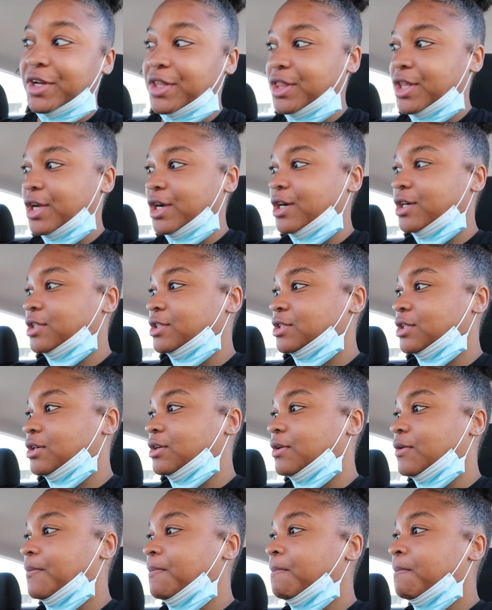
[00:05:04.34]
right there.
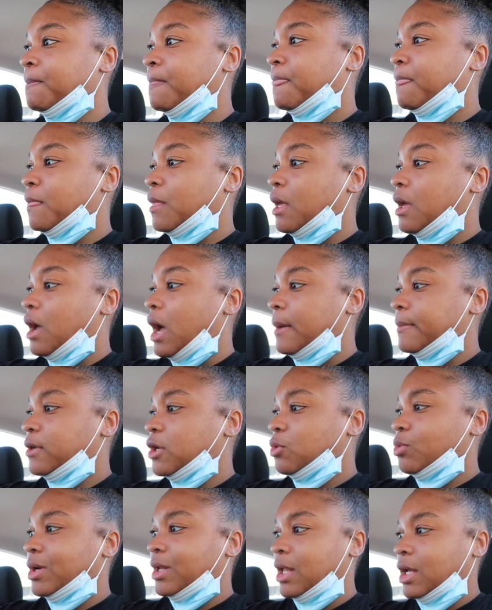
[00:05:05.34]
So I'm
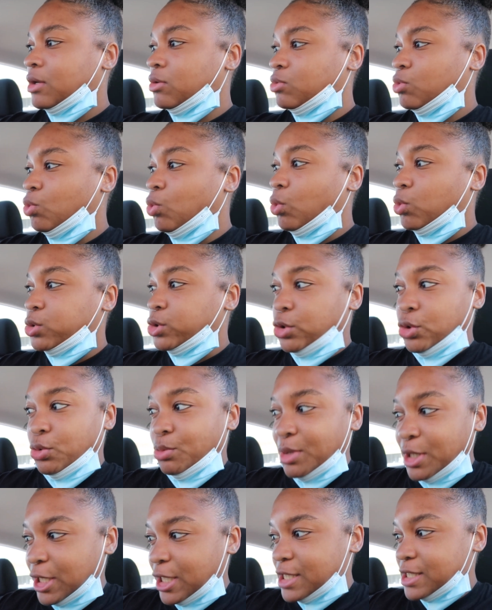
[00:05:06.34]
gonna wait like
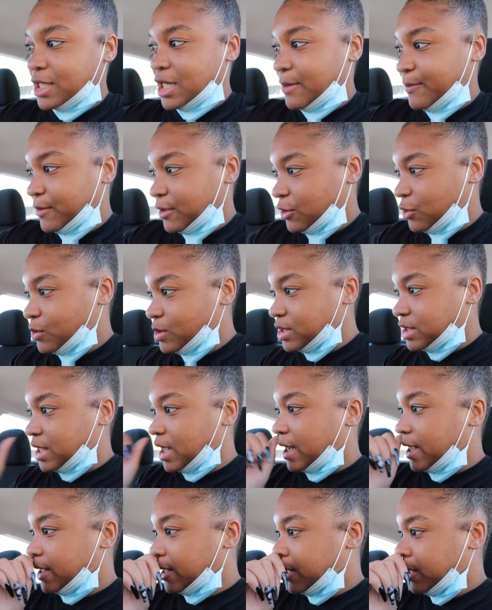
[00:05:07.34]
2 minutes and I'm gonna go
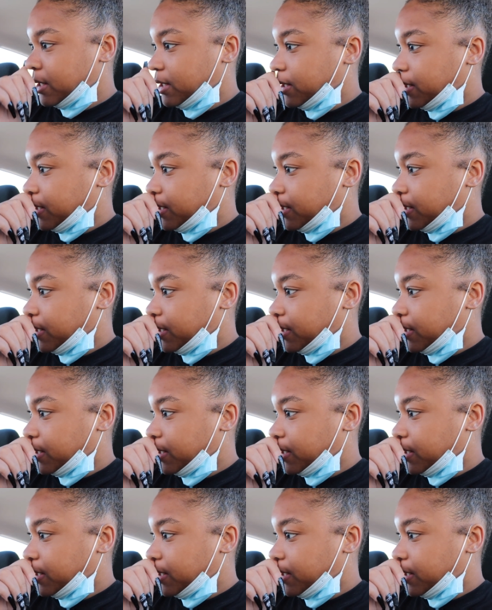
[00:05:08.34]
inside.